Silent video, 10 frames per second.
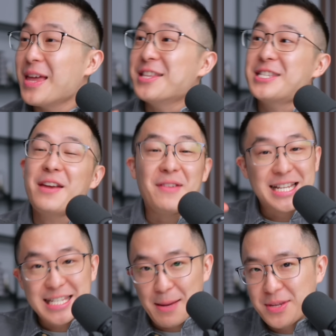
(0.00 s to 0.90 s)
Instead of
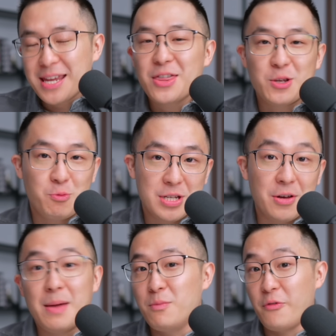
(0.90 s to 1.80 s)
accepting this result
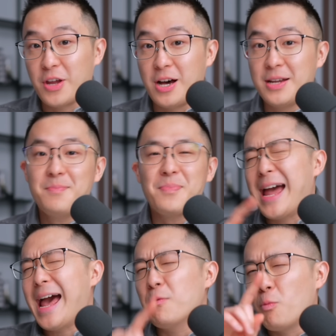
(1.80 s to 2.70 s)
and moving on, I
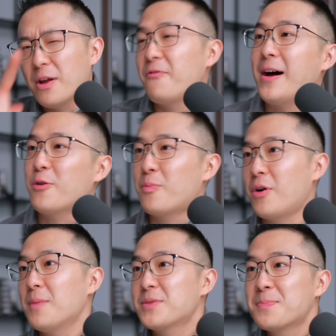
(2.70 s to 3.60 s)
add one final prompt